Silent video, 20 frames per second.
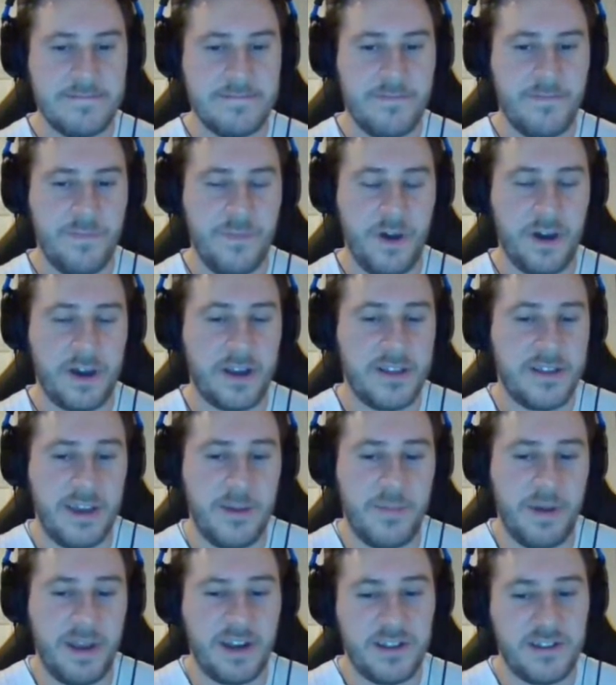I can see him
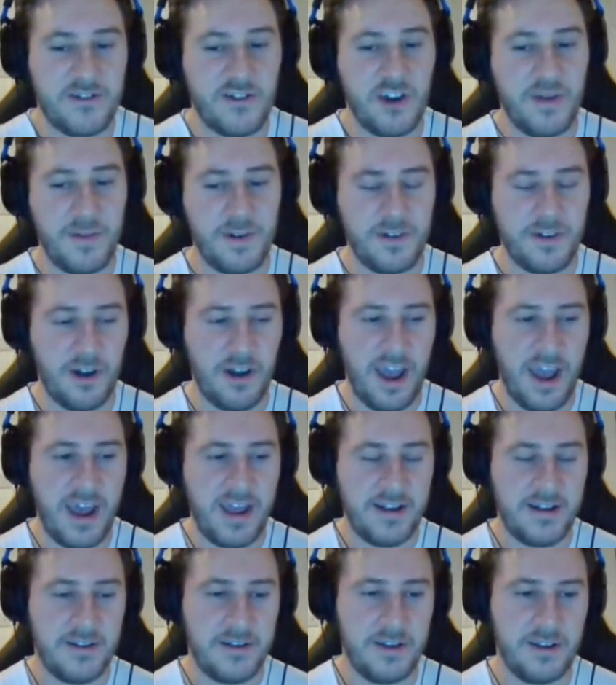being a streaming tight end,
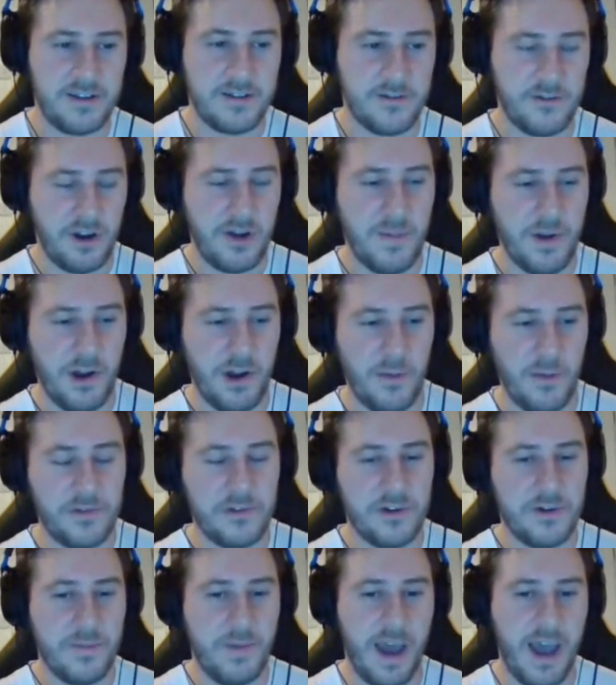a streaming
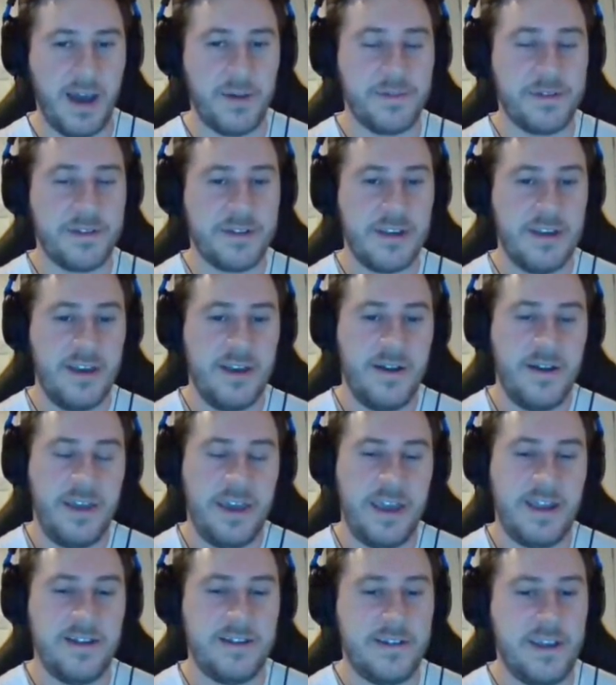option, perhaps
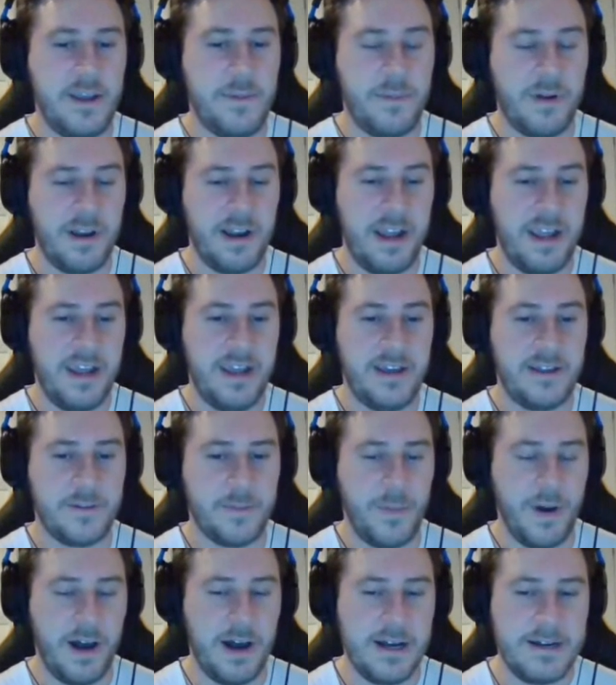in deeper leagues,
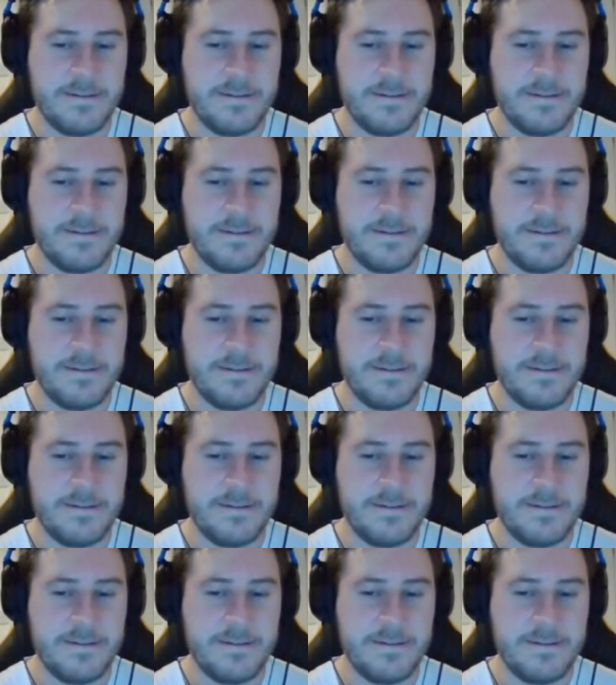but